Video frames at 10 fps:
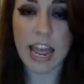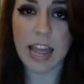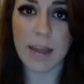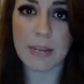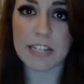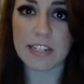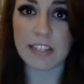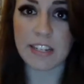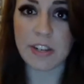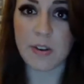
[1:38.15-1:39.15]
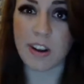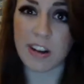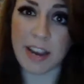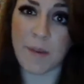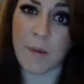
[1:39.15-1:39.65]
and basically you
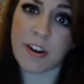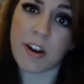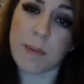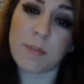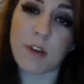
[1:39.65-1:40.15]
are a one-armed